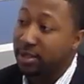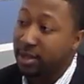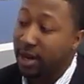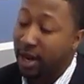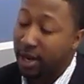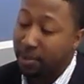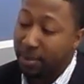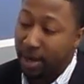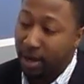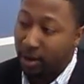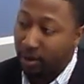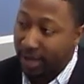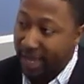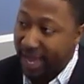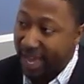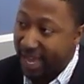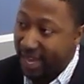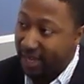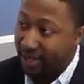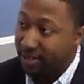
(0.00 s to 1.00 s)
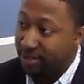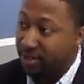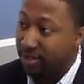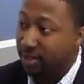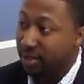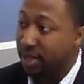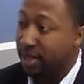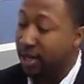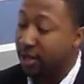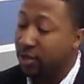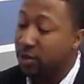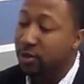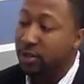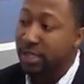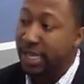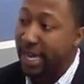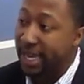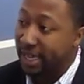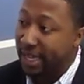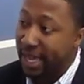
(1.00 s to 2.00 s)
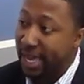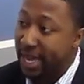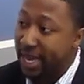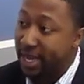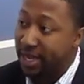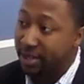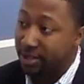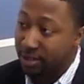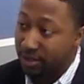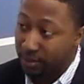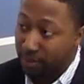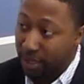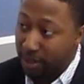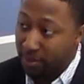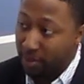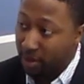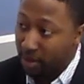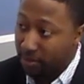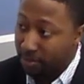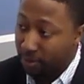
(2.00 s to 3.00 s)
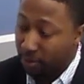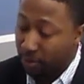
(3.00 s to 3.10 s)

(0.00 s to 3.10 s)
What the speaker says: to stockpile cash, and I used that cash to pay my